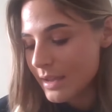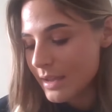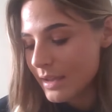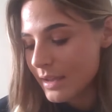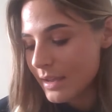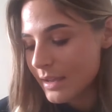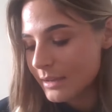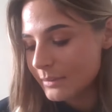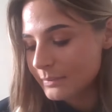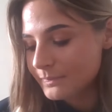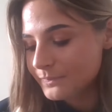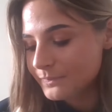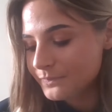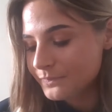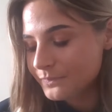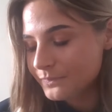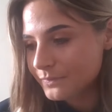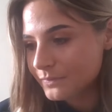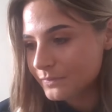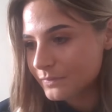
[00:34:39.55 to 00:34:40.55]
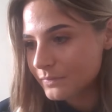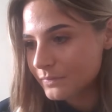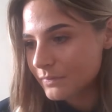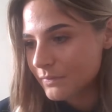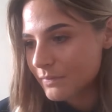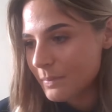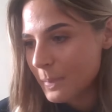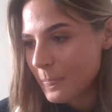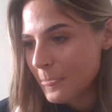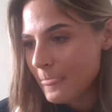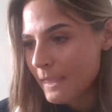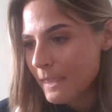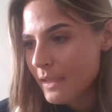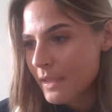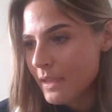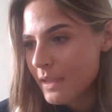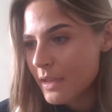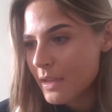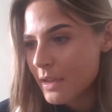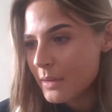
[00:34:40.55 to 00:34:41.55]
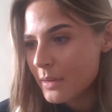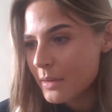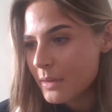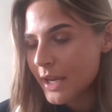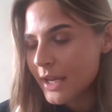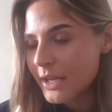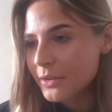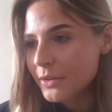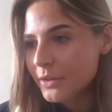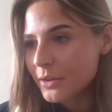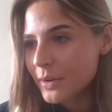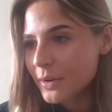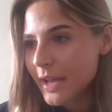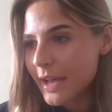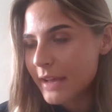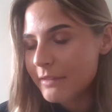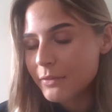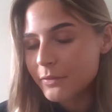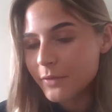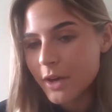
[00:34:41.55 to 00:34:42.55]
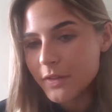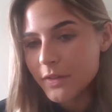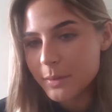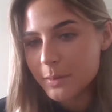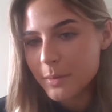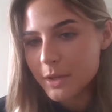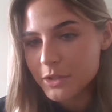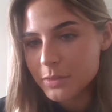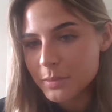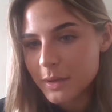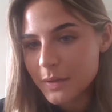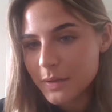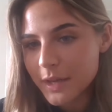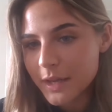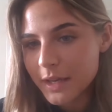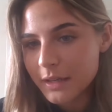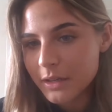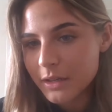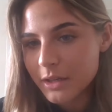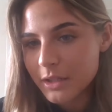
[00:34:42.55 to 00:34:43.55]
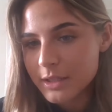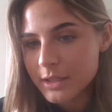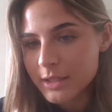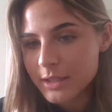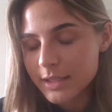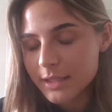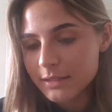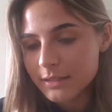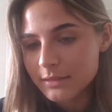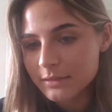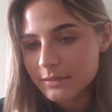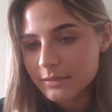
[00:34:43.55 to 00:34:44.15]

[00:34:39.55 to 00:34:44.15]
Um, but I don't know. I haven't thought that much about that, honestly.